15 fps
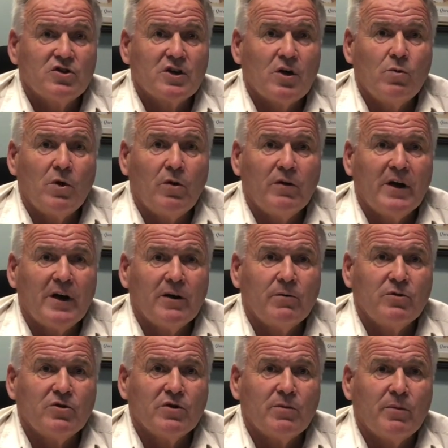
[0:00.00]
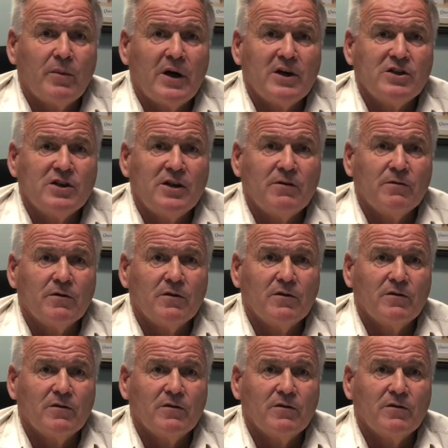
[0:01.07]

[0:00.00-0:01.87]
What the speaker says: so well done. It was amazing.